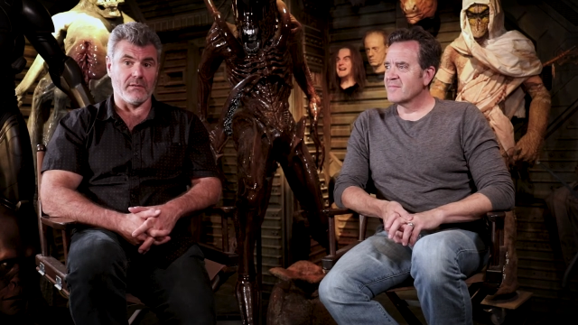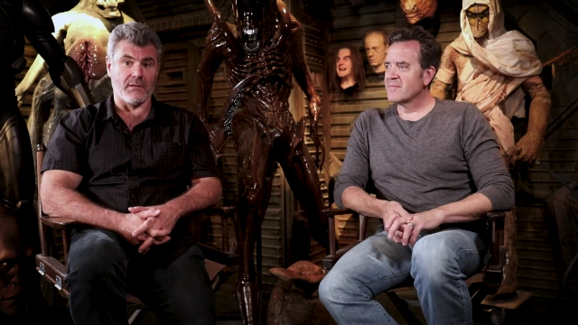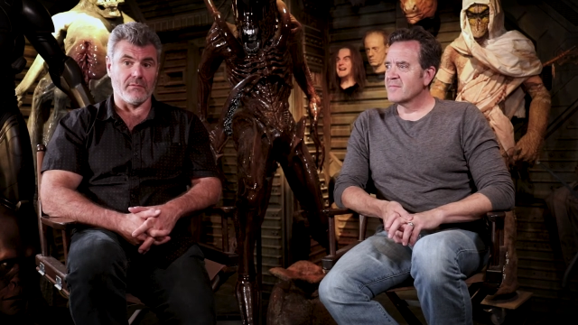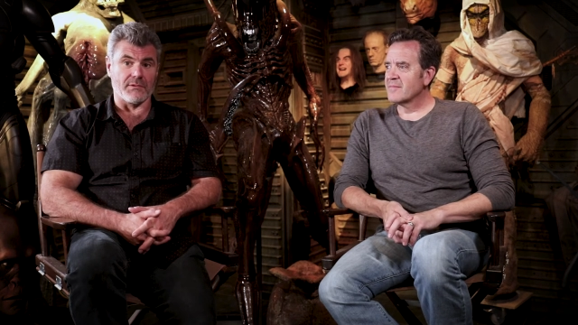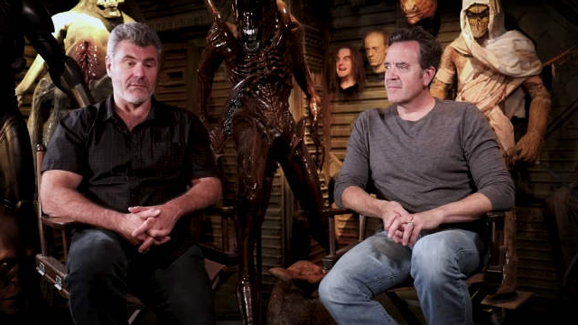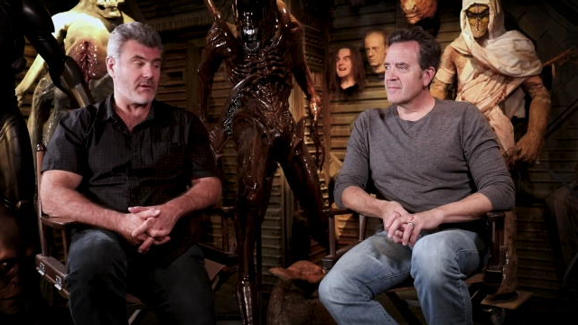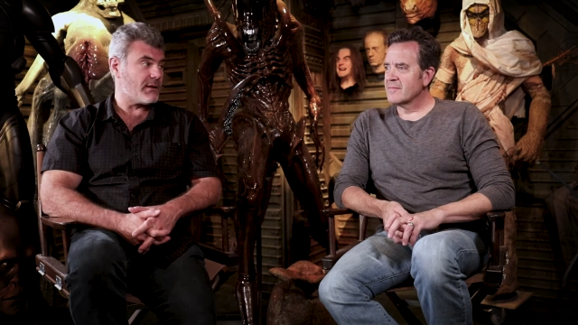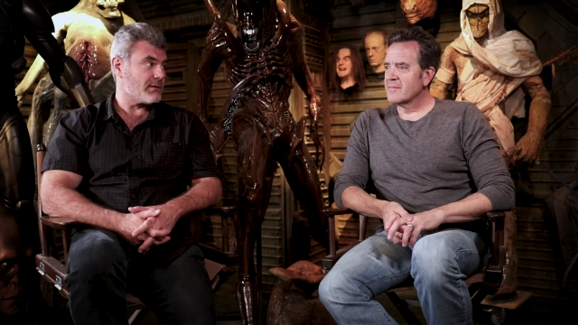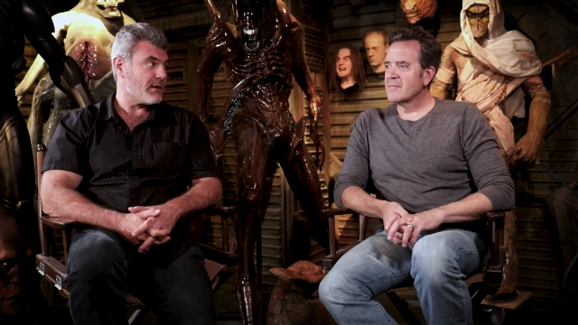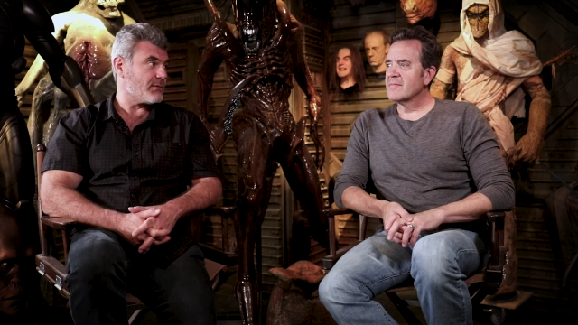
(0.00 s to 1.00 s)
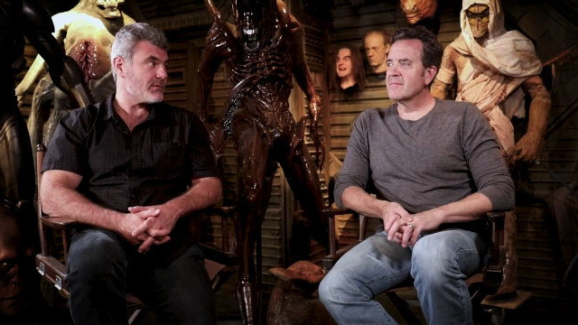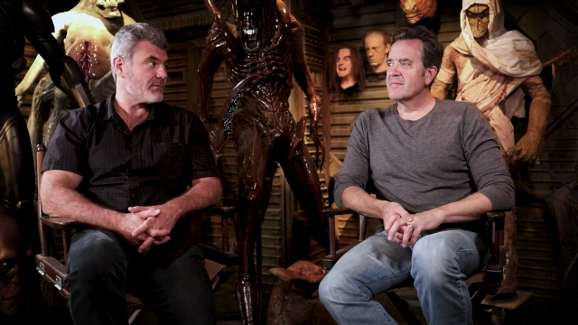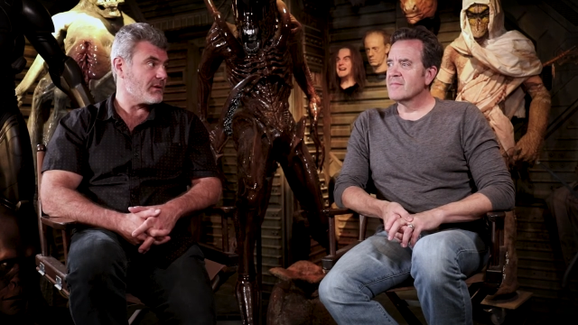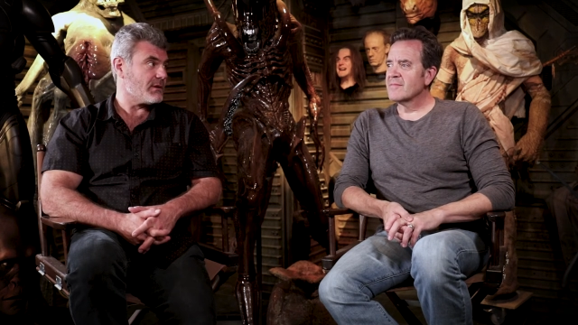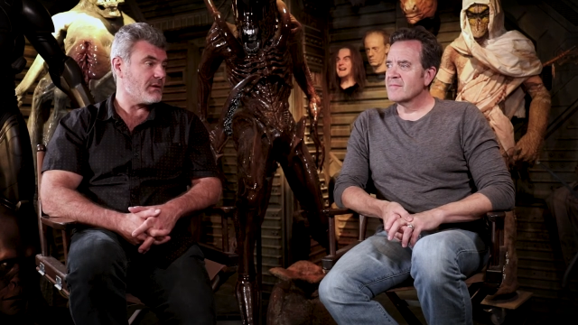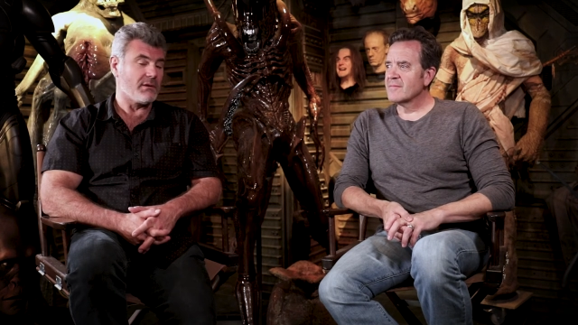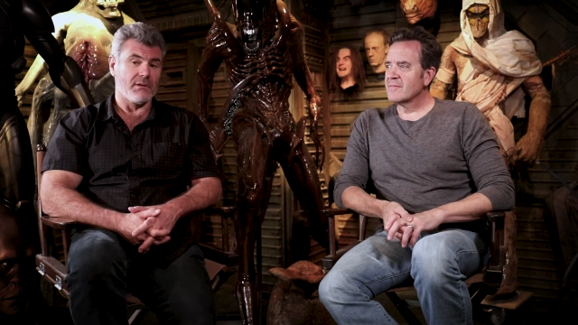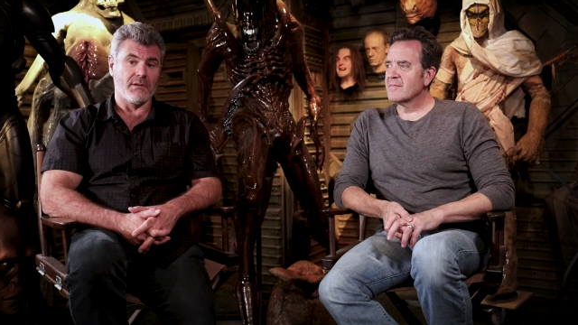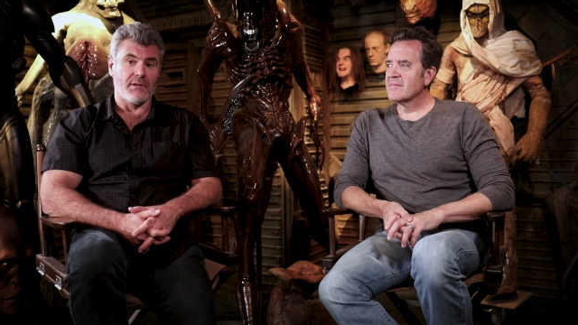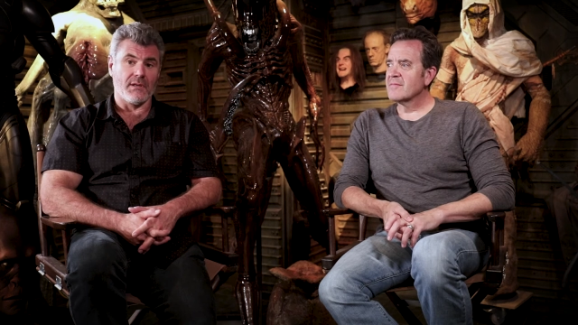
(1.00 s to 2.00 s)
Speaker 1: It was I thought it was really
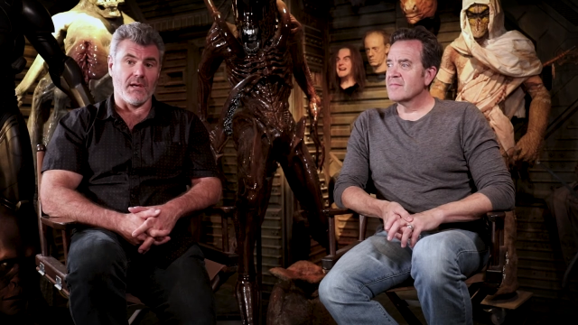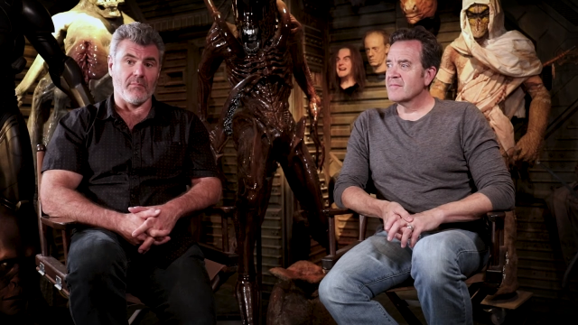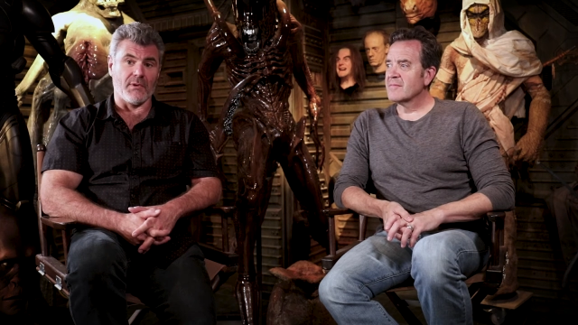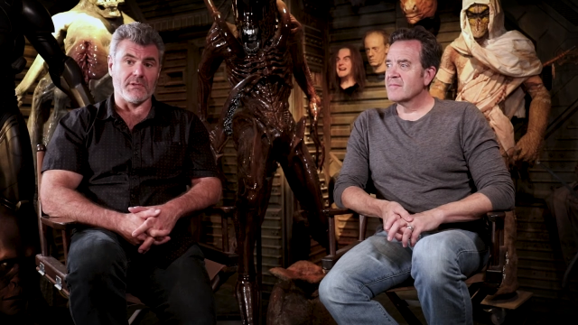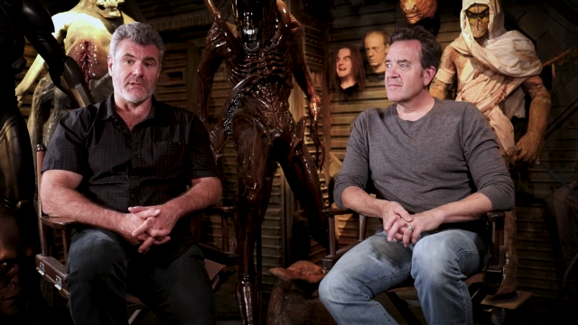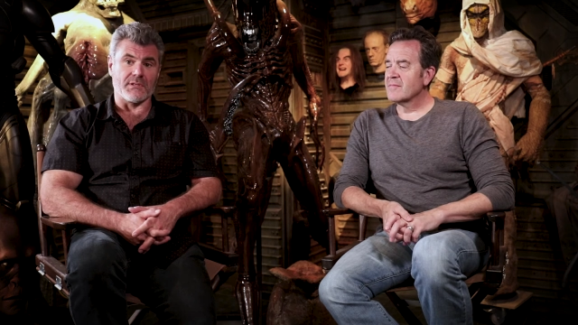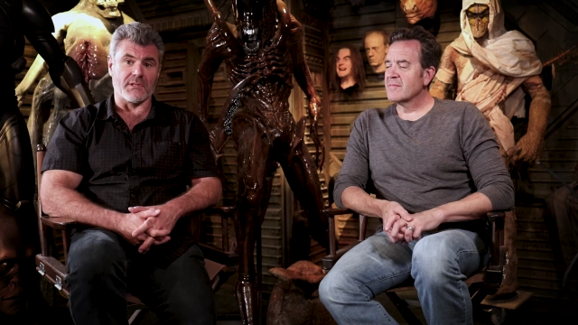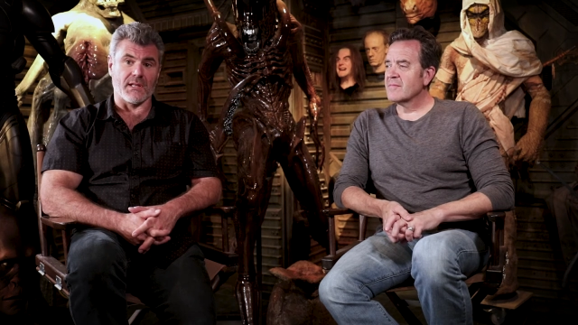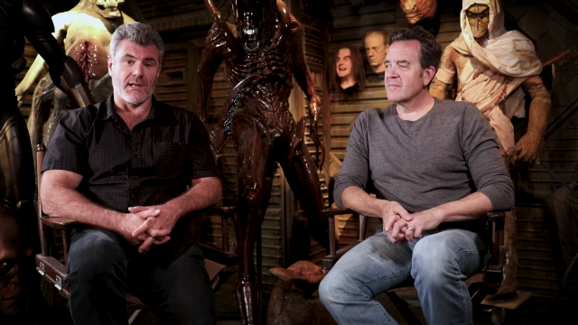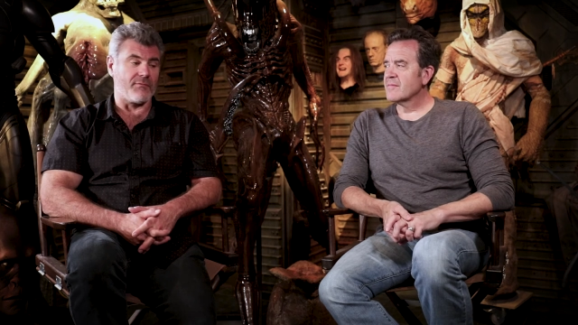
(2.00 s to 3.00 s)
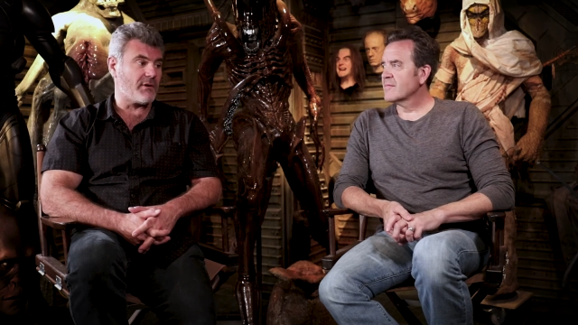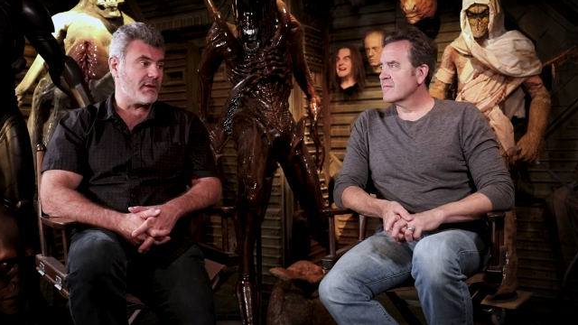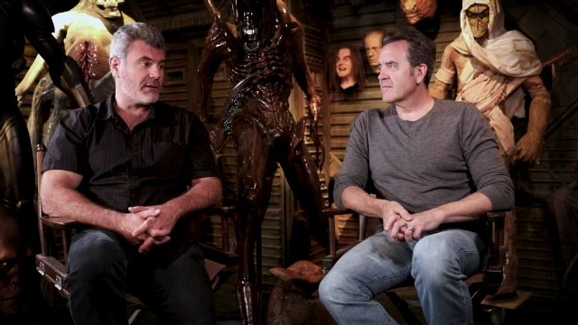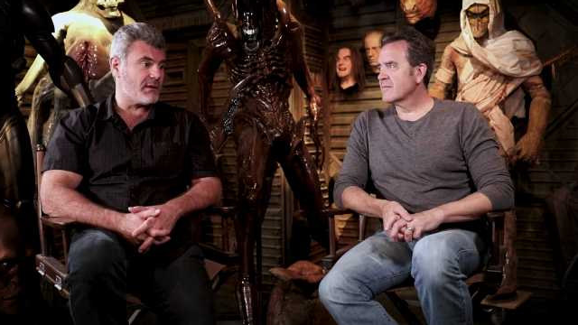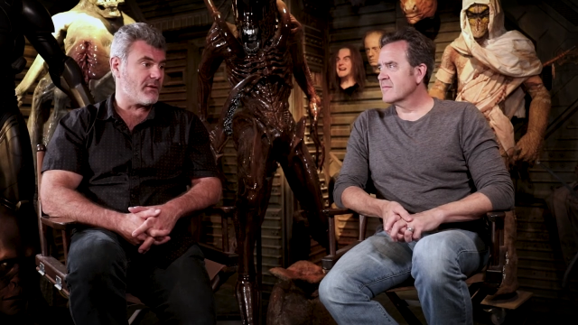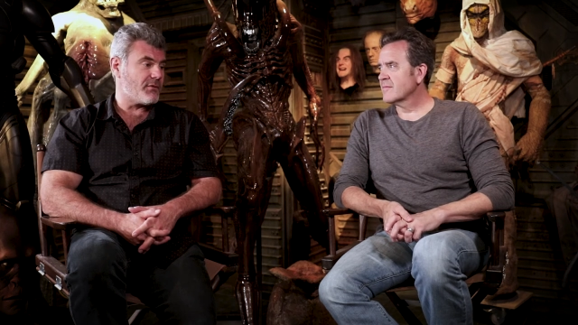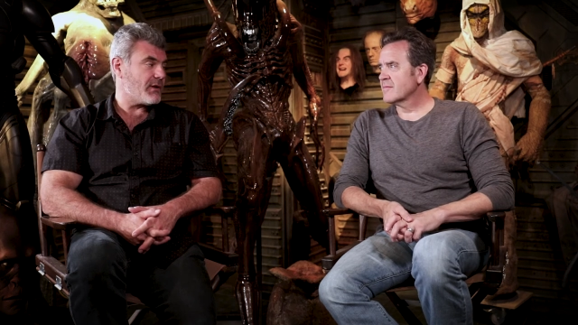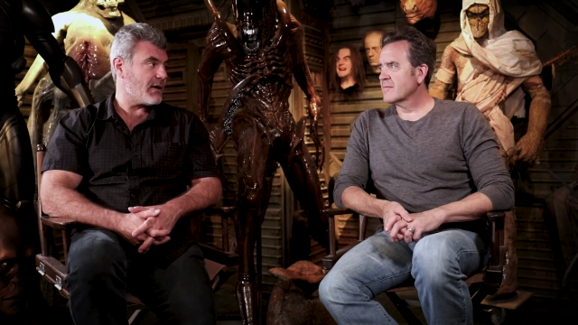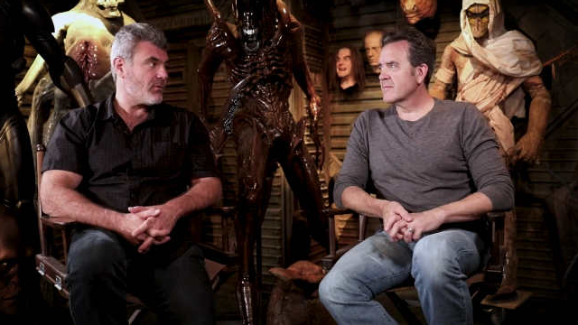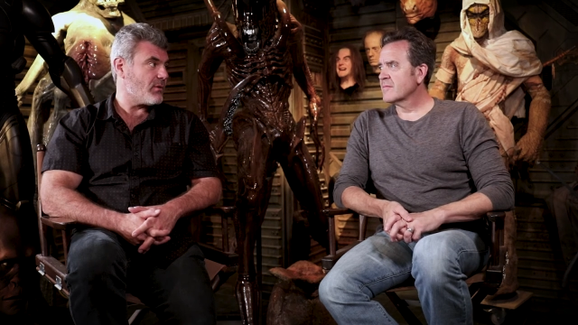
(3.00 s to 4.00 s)
ambitious and a lot of fun. They did a
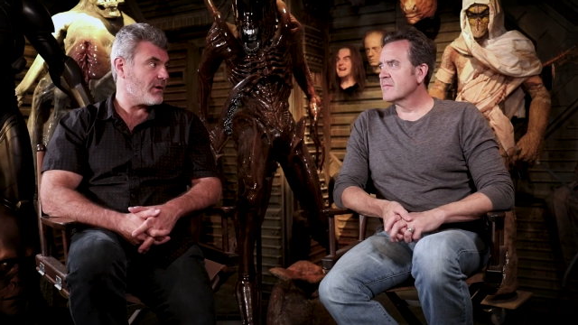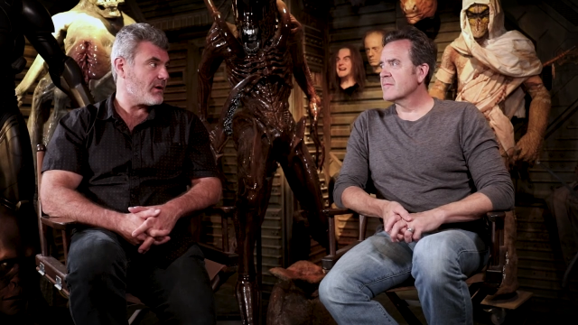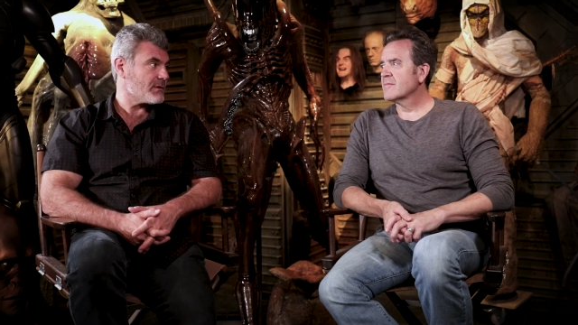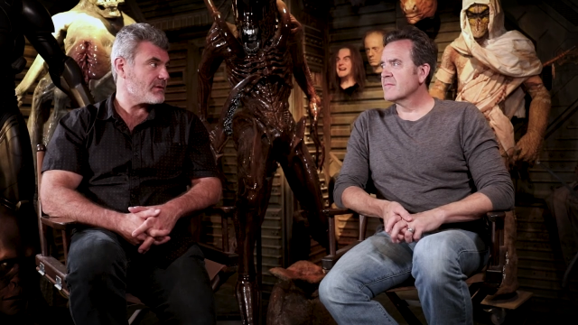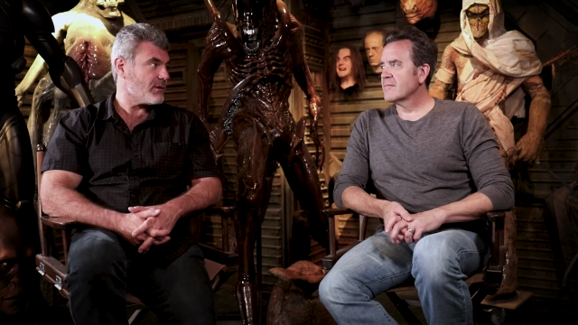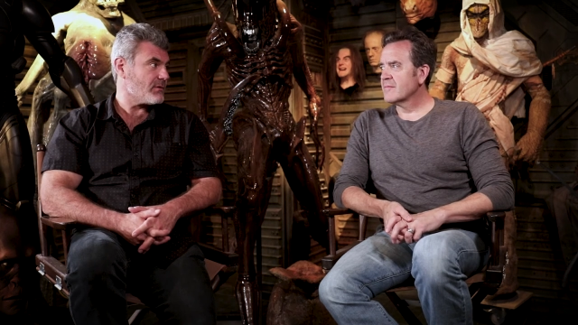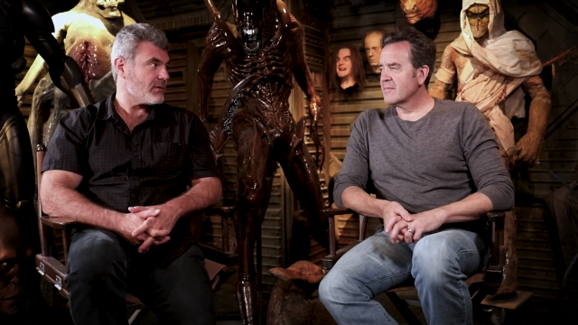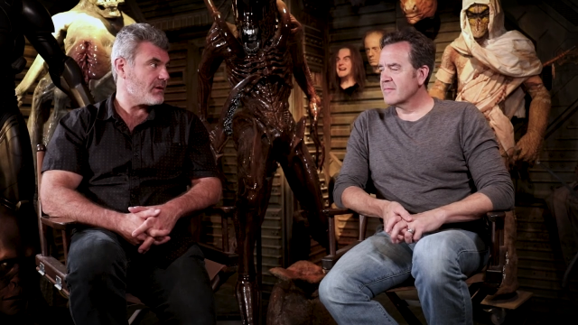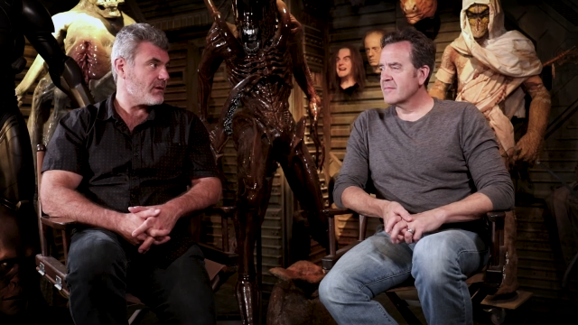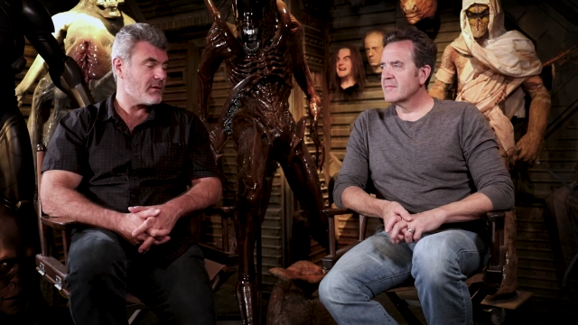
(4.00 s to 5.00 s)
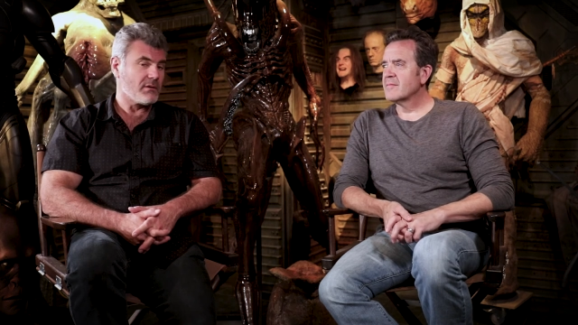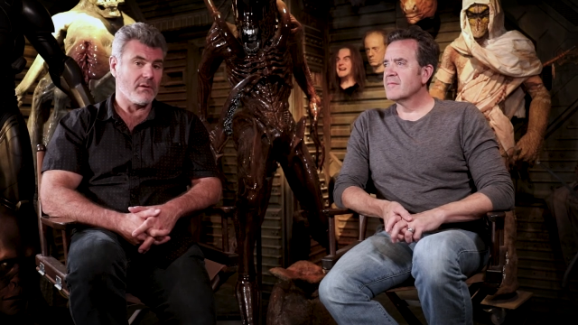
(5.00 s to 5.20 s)
thing one also. Uh,